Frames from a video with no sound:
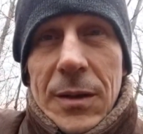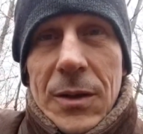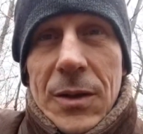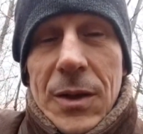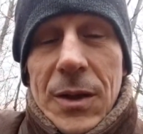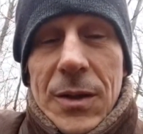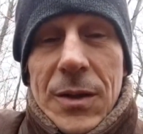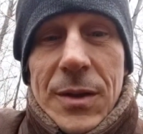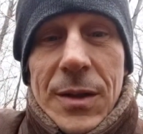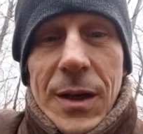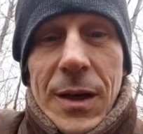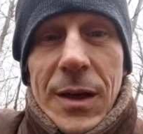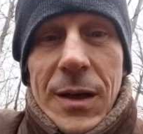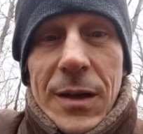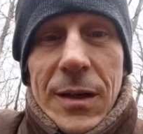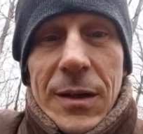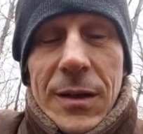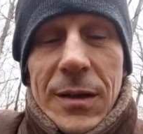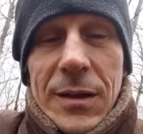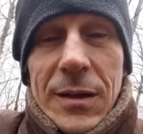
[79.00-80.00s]
just
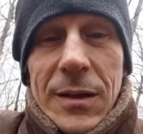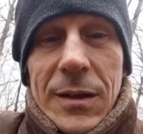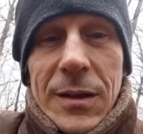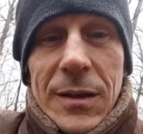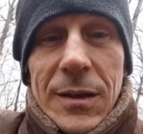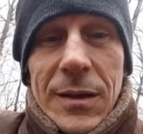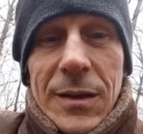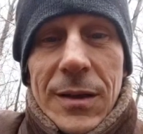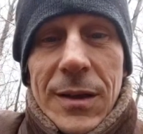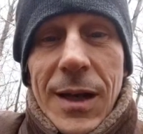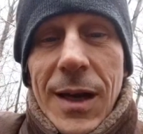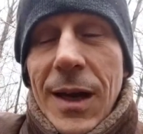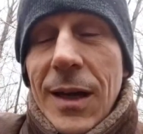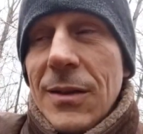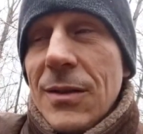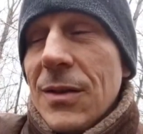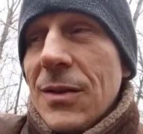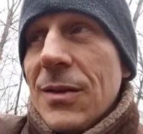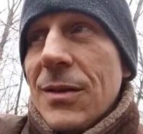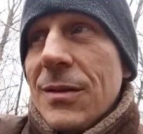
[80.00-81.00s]
uh,
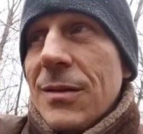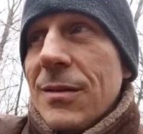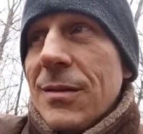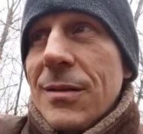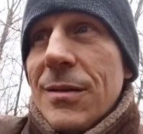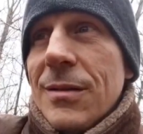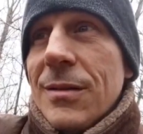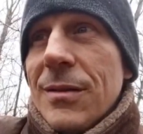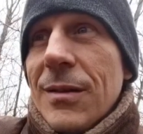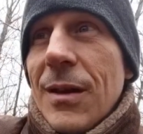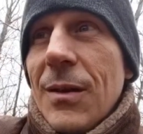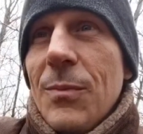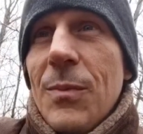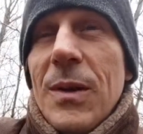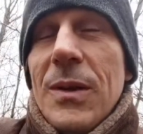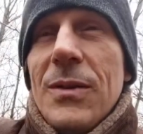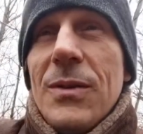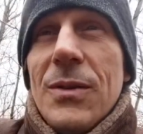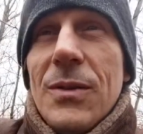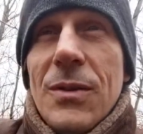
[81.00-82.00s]
yeah, just it'd
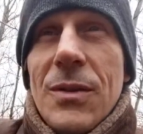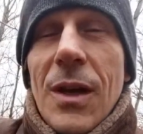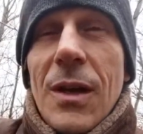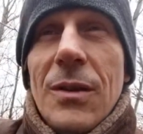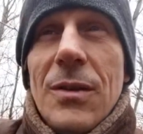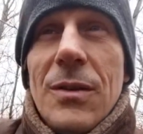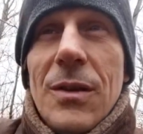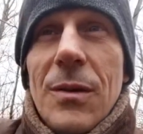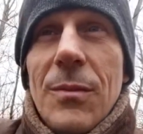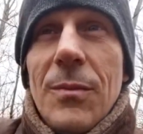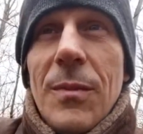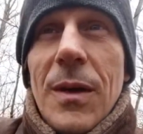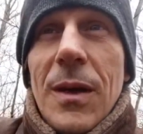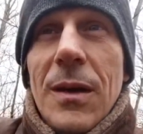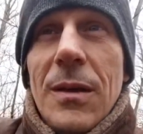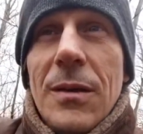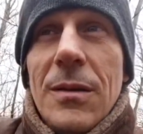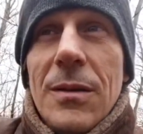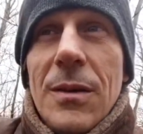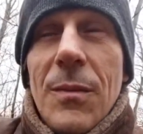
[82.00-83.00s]
be such a,
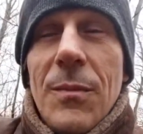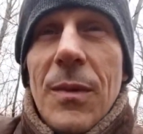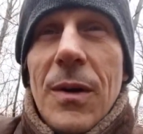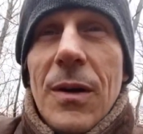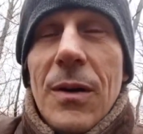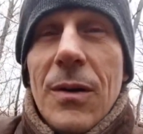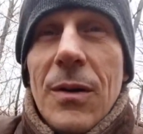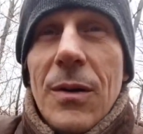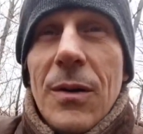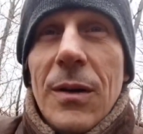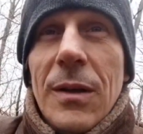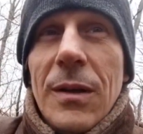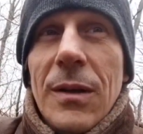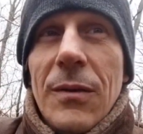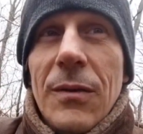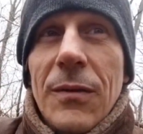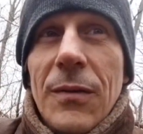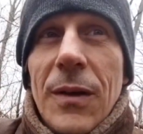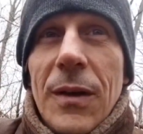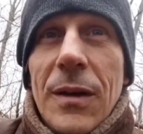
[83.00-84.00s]
maze, a miracle
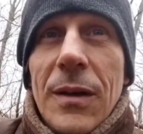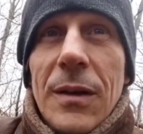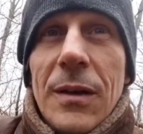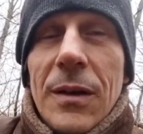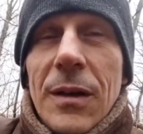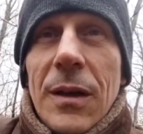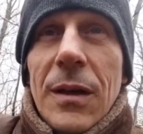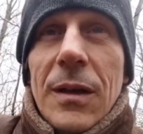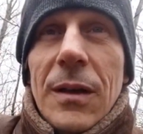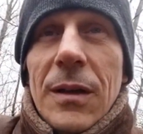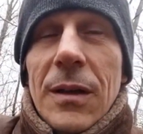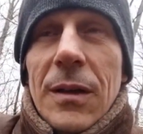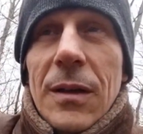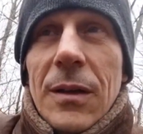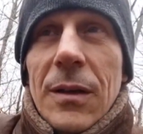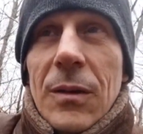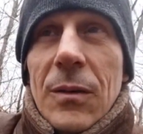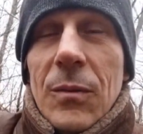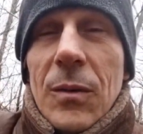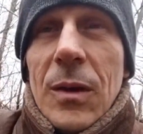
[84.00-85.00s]
if. Uh,
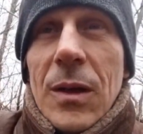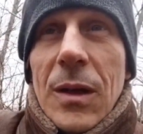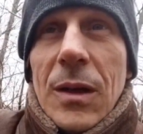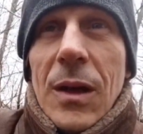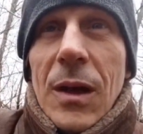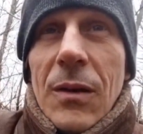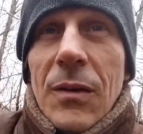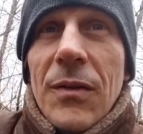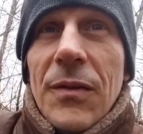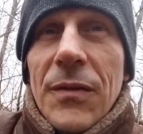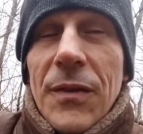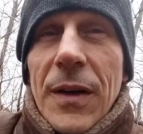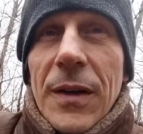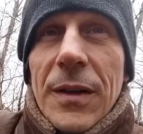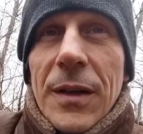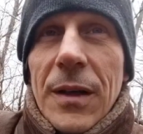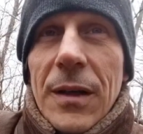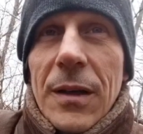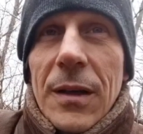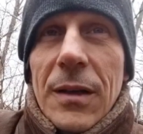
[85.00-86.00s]
we could get
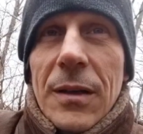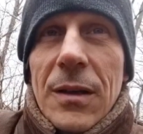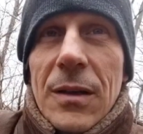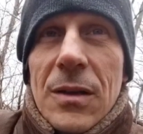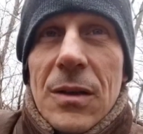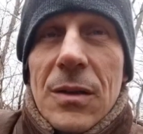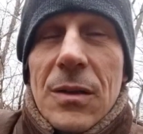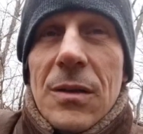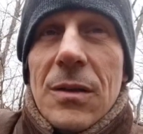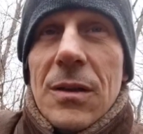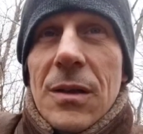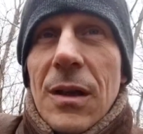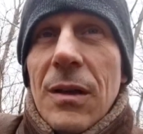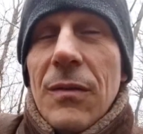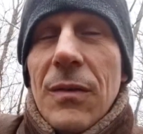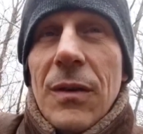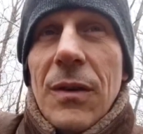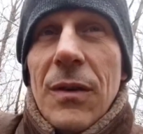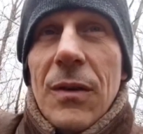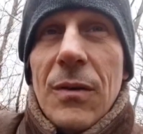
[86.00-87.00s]
funded at least
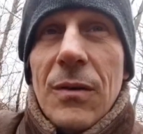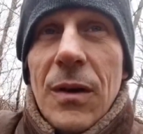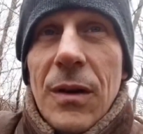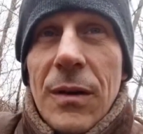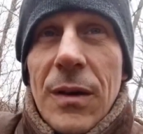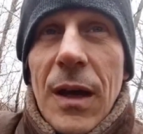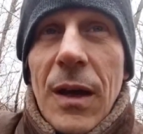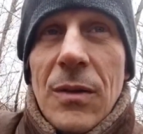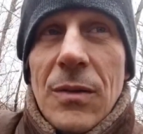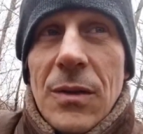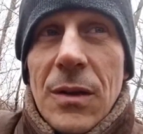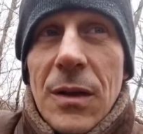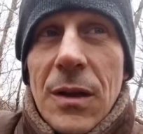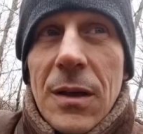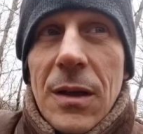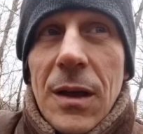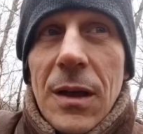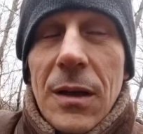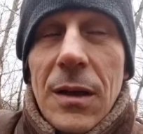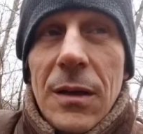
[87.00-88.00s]
even 30,000
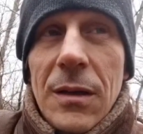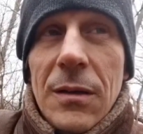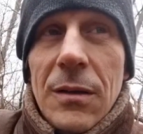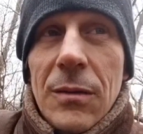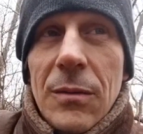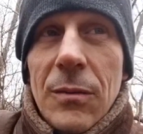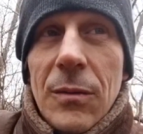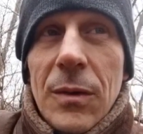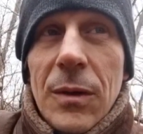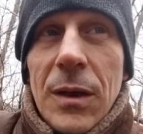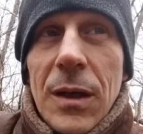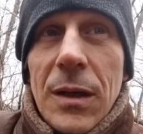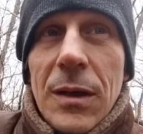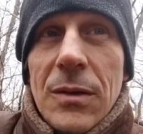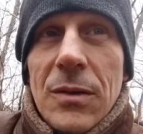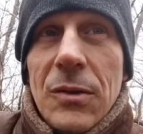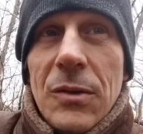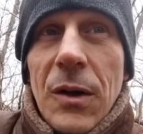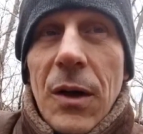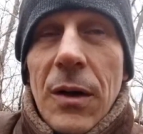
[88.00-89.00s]
Canadian would get
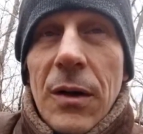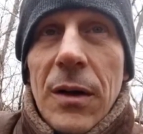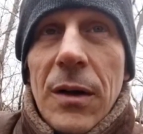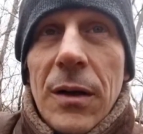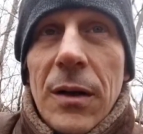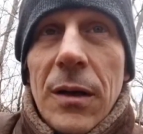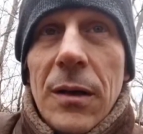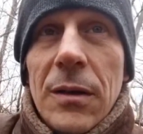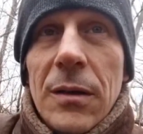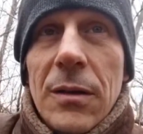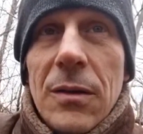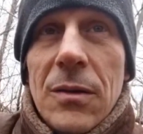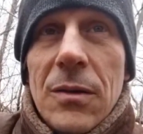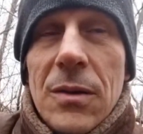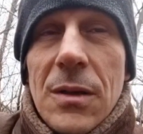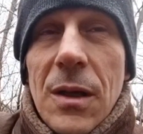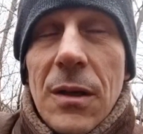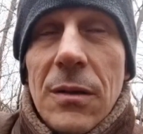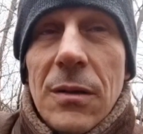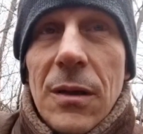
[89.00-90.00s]
us started
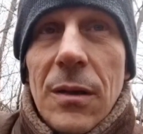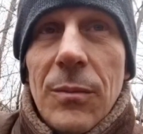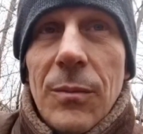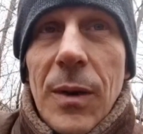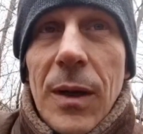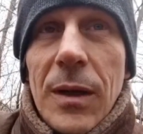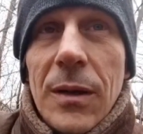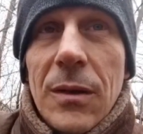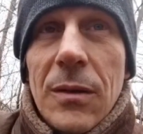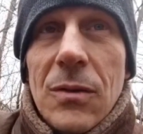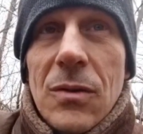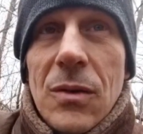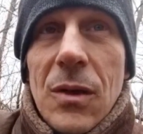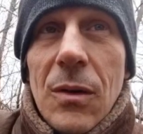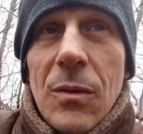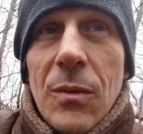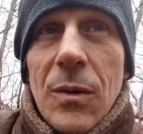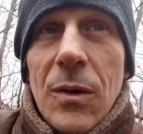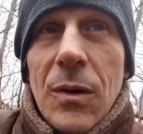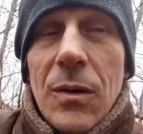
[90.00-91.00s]
Southern Time Band could
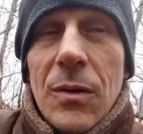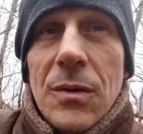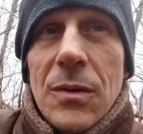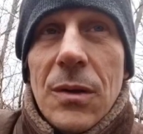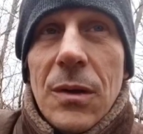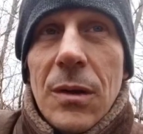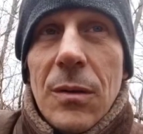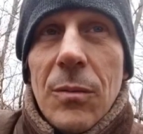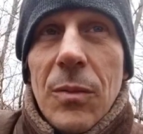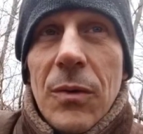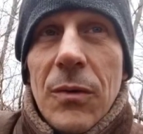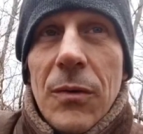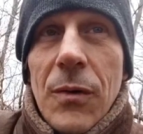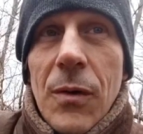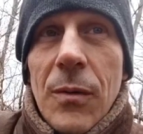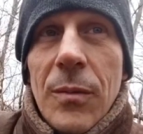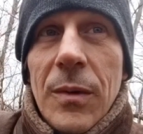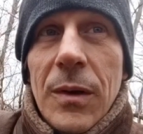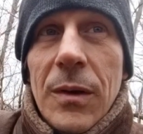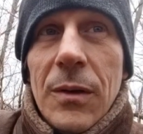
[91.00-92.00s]
start rehearsing and
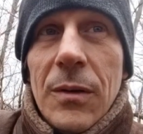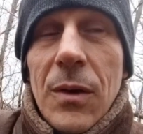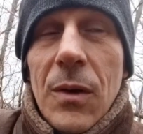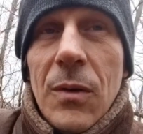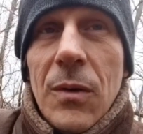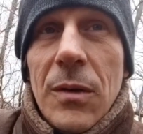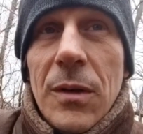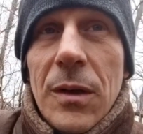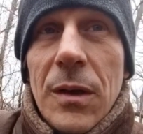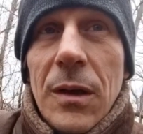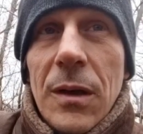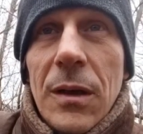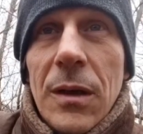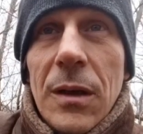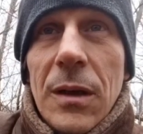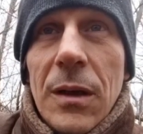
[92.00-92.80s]
performing locally.